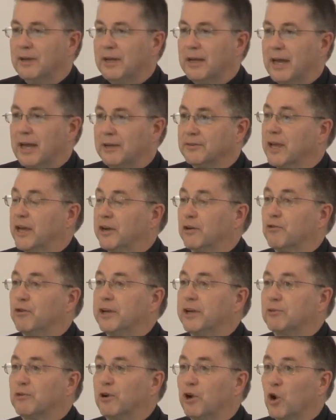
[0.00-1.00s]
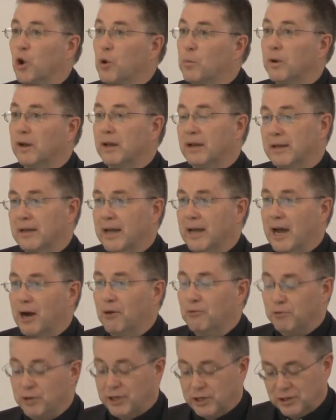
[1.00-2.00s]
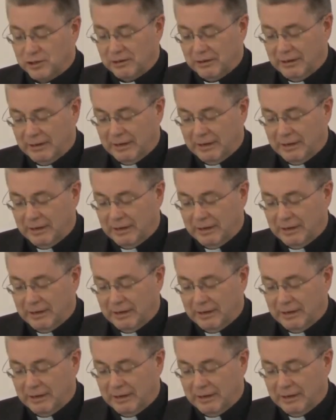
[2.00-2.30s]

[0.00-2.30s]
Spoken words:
has had a great global outreach.